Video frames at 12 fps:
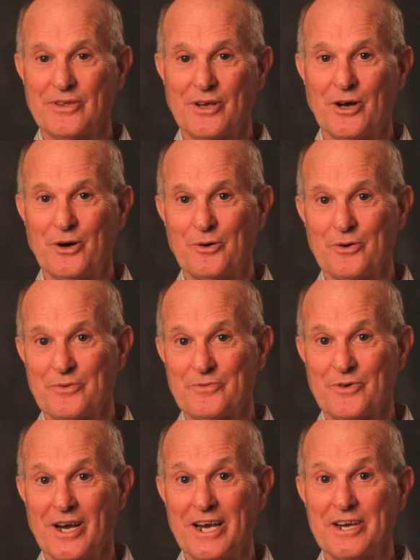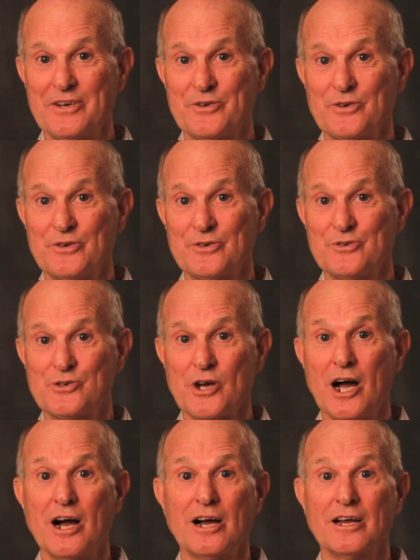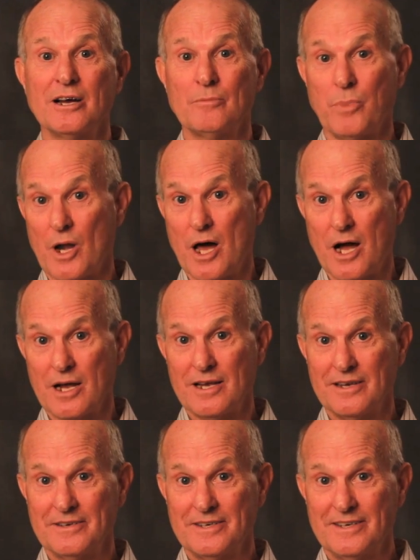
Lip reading: the goal of trying to jog a block,